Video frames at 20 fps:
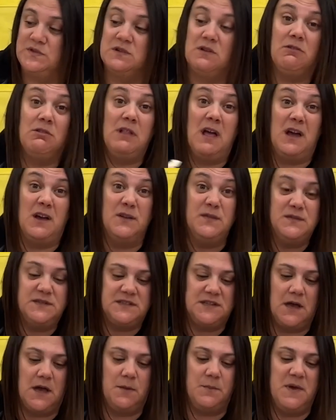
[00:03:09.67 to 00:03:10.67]
gloves.
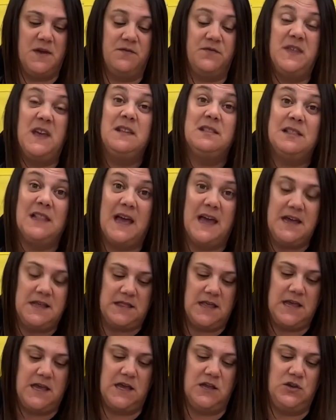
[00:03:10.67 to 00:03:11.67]
If they'd like,
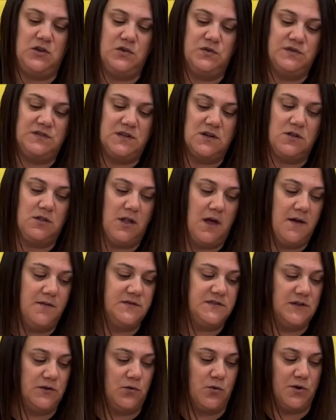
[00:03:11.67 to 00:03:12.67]
they can use the gloves
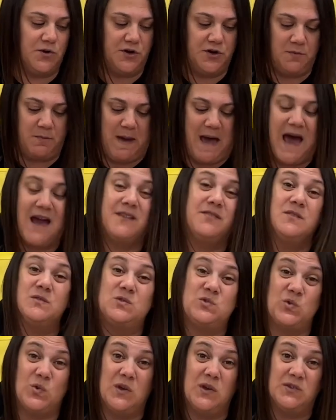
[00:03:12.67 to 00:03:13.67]
in order to pack the
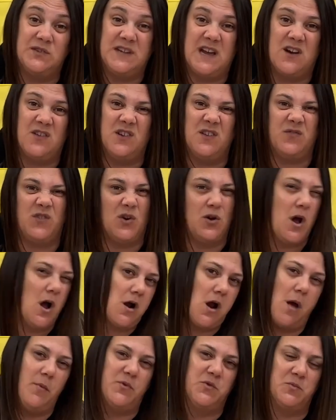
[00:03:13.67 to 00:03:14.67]
soil down if they're not
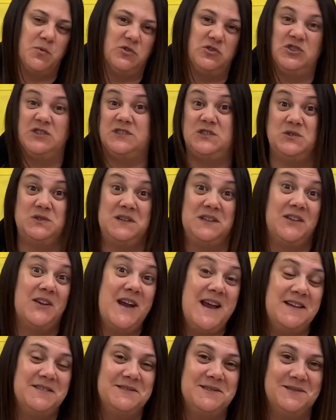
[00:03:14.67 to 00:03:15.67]
comfortable just using their
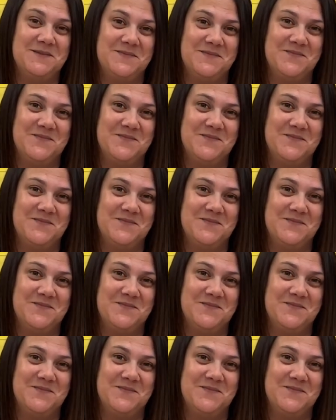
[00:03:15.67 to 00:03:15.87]
hands.